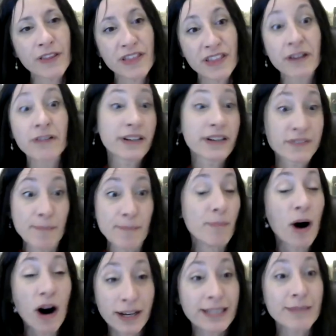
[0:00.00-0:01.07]
a theory of
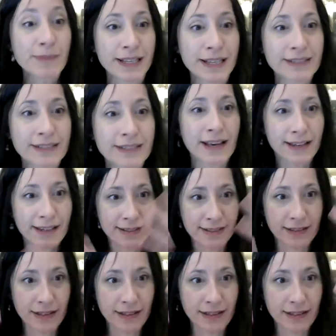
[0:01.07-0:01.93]
embodiment. That is,